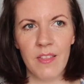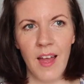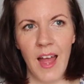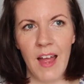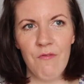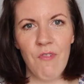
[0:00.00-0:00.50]

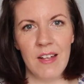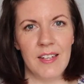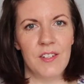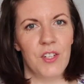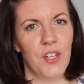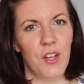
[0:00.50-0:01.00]
there
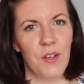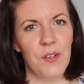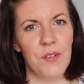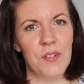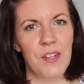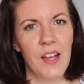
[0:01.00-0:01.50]
ready to
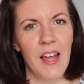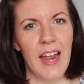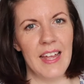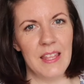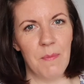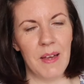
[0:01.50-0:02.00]
use
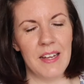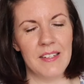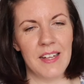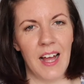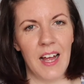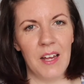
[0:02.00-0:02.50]
in the
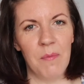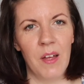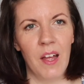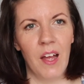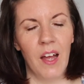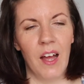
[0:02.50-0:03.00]
meantime.
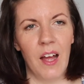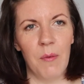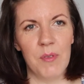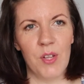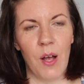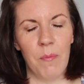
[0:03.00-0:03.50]

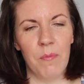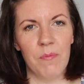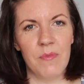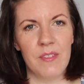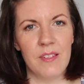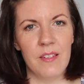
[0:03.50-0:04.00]
So I'm
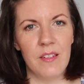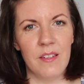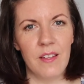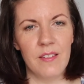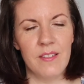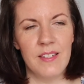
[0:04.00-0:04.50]

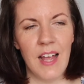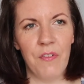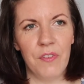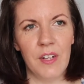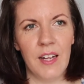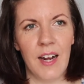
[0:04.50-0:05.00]

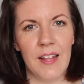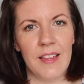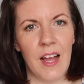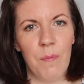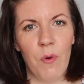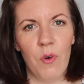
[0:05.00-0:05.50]
definitely glad
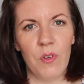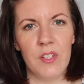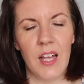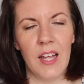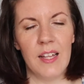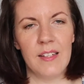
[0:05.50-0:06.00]
that I
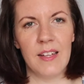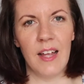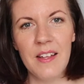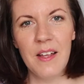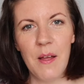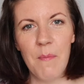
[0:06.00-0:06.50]
bought it.
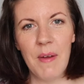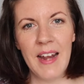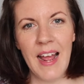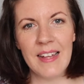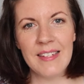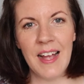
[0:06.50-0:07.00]
My
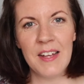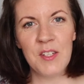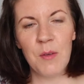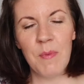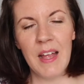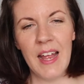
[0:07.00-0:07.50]
next
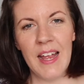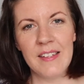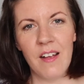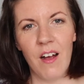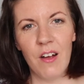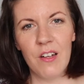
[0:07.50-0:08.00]
item
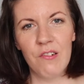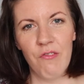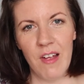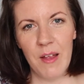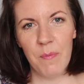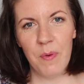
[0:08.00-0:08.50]
is our
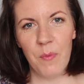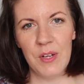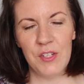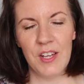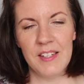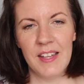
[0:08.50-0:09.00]
crib,
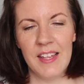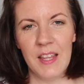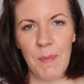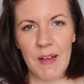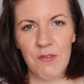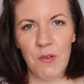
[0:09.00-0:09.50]
which is in
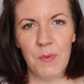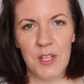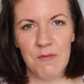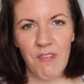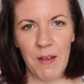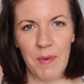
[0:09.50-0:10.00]
the bedroom, which
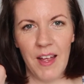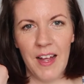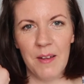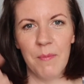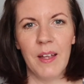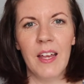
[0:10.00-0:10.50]
is right
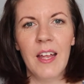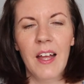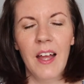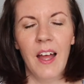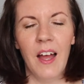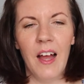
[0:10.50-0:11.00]
behind me.
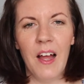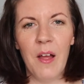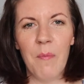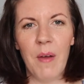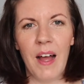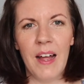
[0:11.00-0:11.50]

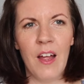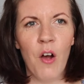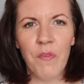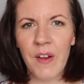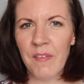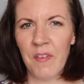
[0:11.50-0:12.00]
I
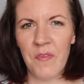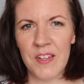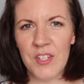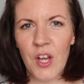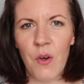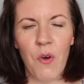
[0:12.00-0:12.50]
hopefully have a
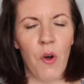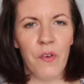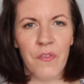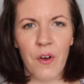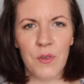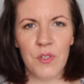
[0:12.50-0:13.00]
video
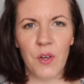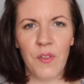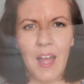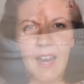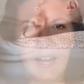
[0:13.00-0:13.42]
or photo that